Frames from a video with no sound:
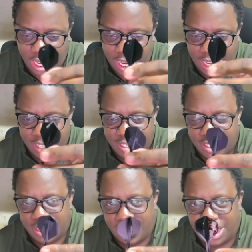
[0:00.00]
This
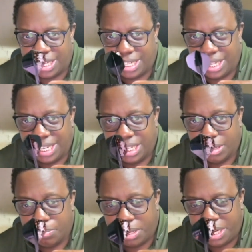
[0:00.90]
is
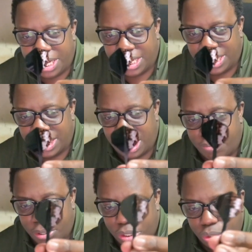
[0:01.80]
intermediate
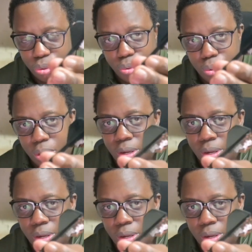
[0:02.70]
number 2,